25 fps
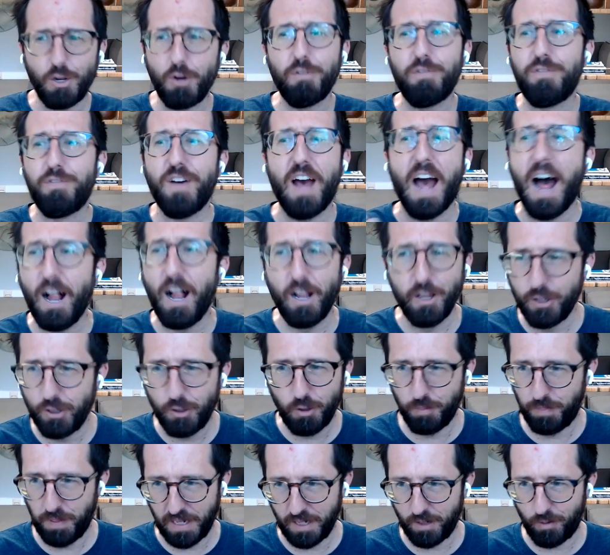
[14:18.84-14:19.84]
there's no
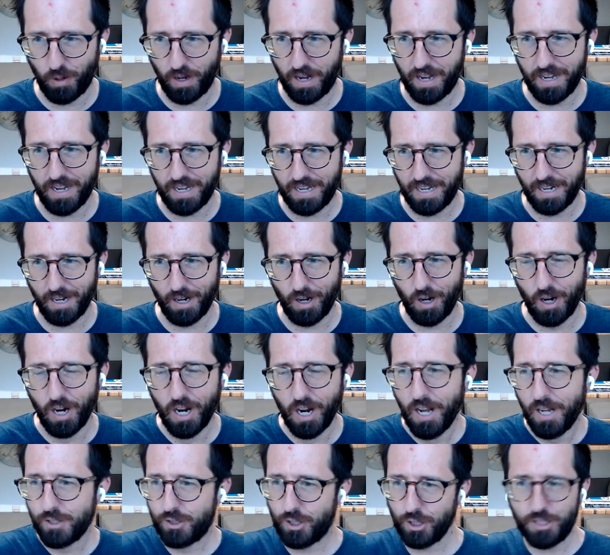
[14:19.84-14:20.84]
value being
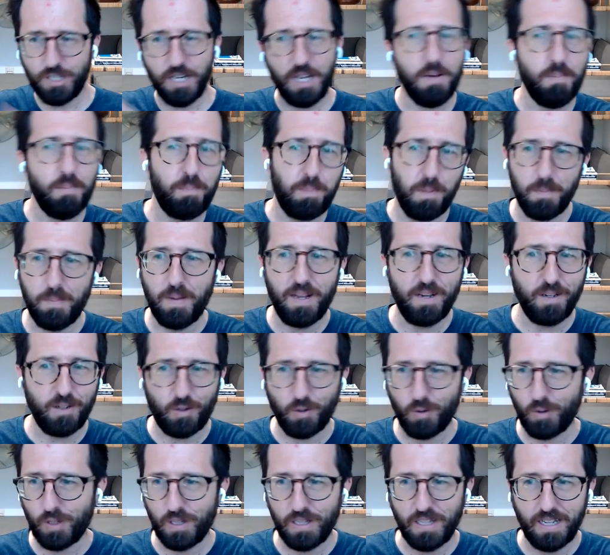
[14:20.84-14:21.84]
created here. Just
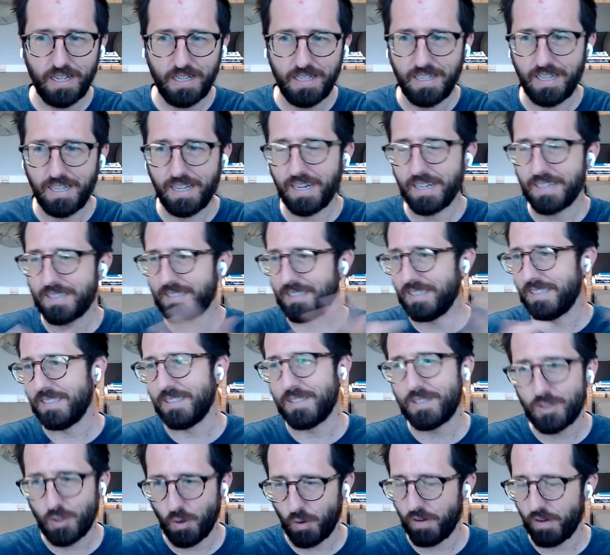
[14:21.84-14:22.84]
implement Google
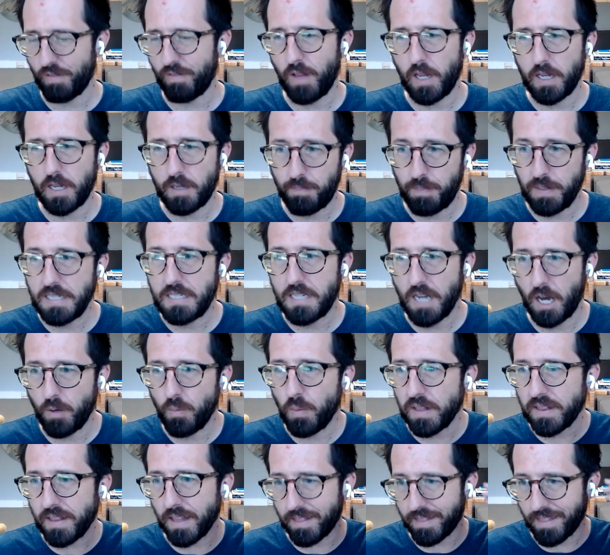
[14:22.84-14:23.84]
Analytics and sort of
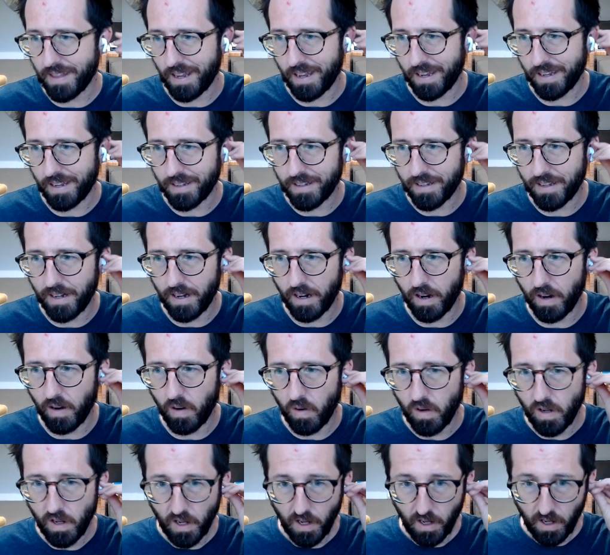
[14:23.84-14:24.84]
like be done with the thing,
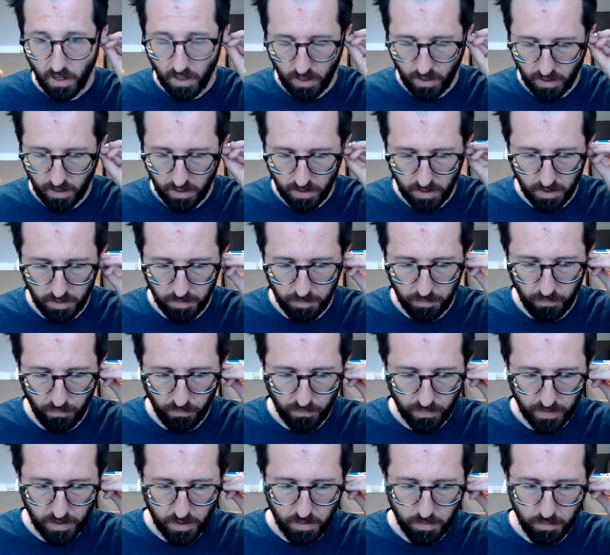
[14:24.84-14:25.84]
you know.
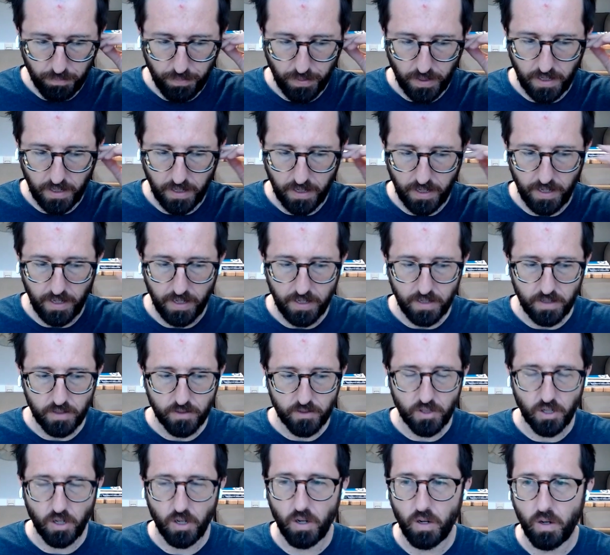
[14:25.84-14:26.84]
Um,
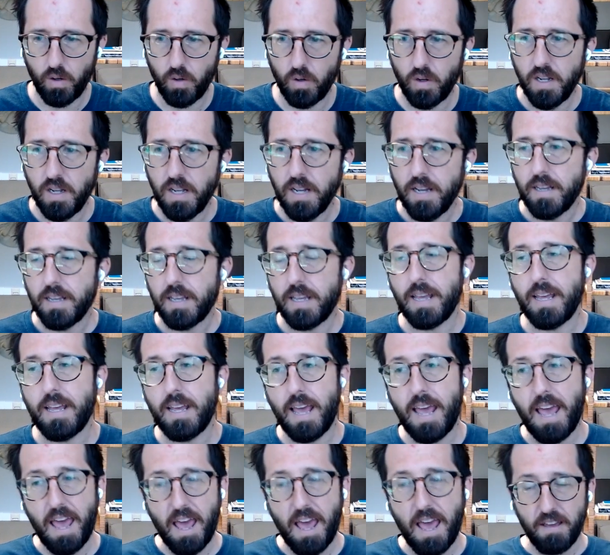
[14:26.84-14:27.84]
but
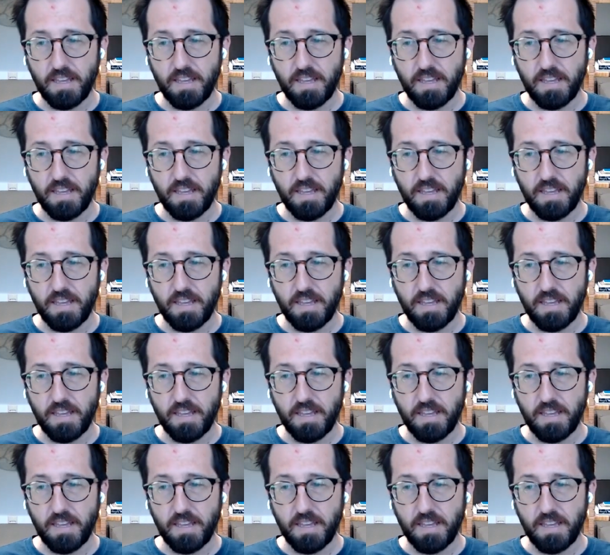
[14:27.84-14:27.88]
so